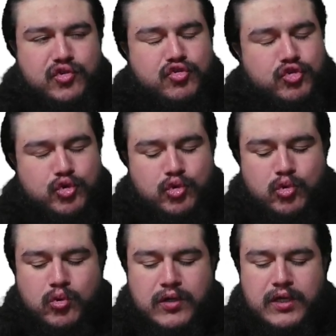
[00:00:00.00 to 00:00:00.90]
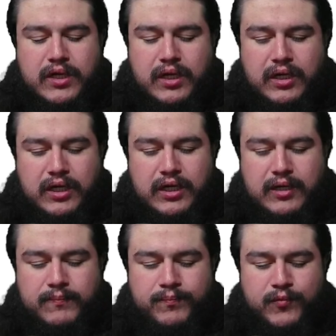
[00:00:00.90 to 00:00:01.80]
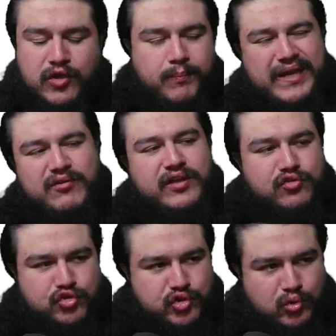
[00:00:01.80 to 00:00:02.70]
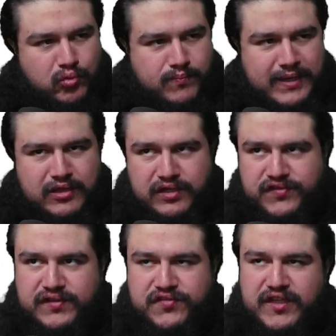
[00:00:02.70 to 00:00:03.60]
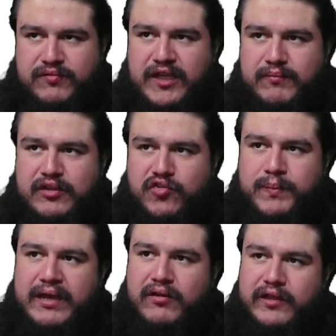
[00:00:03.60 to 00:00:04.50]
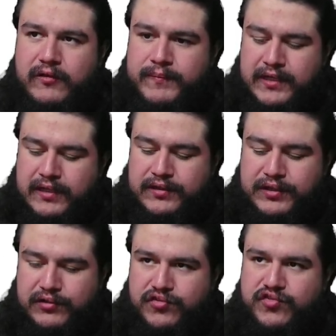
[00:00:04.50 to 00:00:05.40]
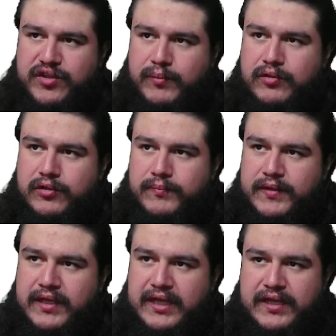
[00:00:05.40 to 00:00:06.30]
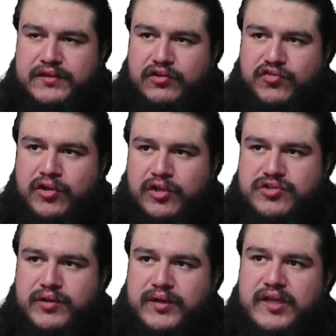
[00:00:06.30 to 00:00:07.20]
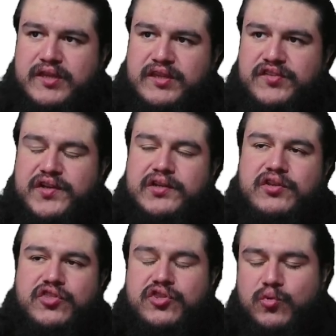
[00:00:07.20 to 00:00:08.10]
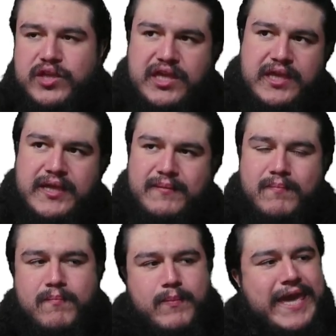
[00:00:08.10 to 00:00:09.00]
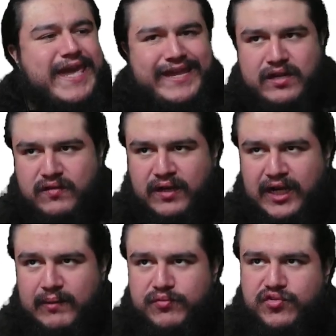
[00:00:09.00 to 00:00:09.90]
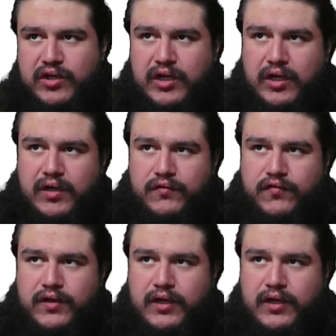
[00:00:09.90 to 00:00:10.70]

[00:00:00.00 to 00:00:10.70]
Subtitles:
2 comparing two melodies at the same time. There's parallel, there's similar, and there's contrary. These are the three main types of